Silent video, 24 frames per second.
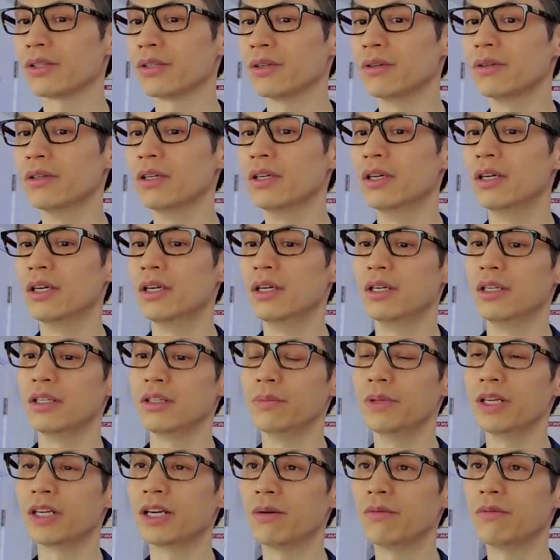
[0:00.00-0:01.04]
So
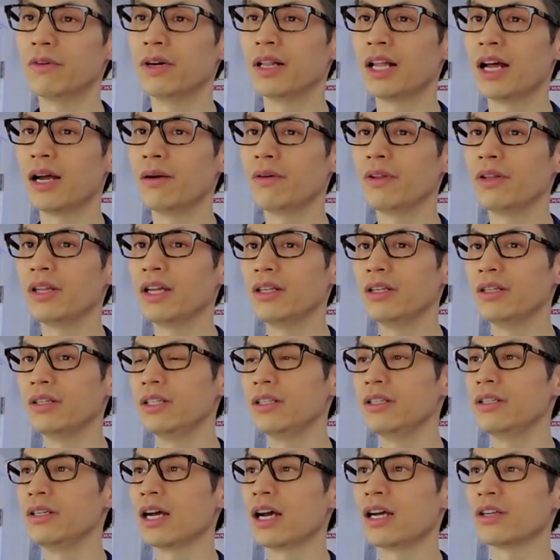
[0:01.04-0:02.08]
to become aligned with it, you
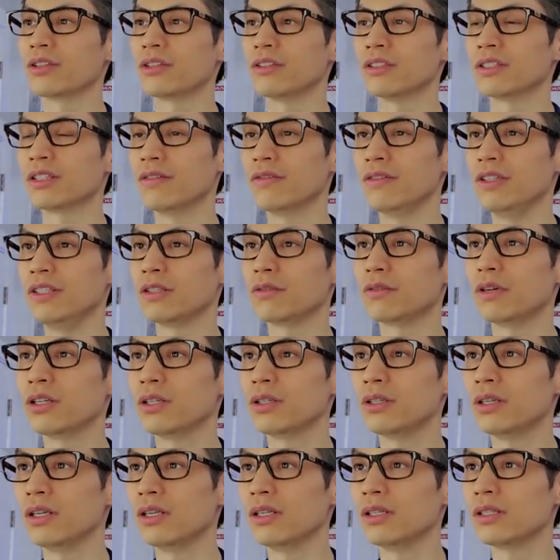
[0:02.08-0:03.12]
need to ask yourself these
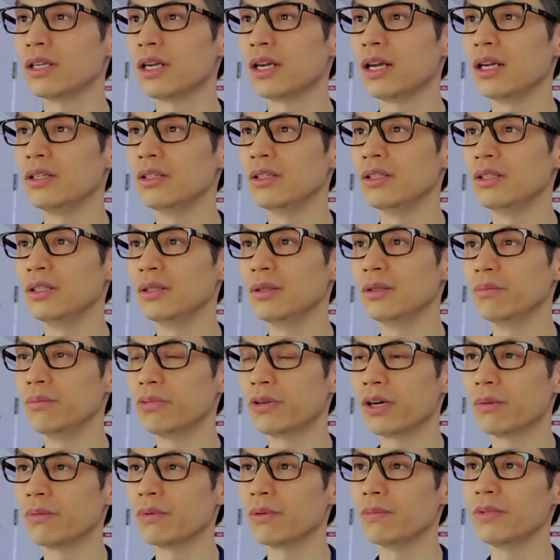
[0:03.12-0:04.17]
questions, and you
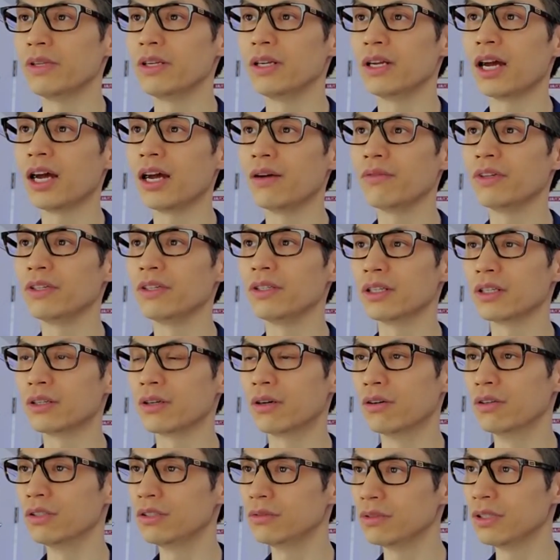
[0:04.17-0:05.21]
probably having a
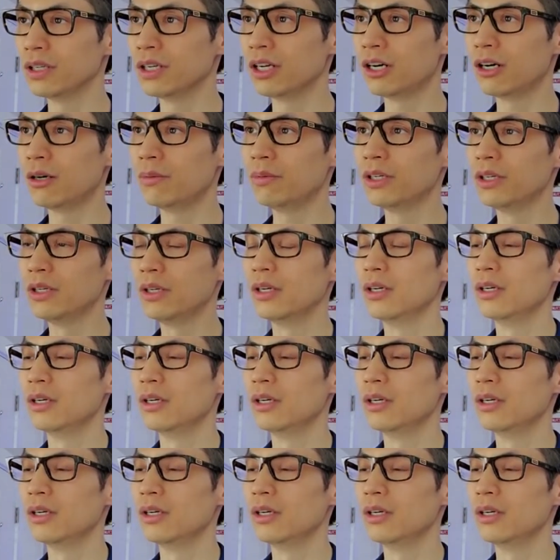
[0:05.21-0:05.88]
coach will help,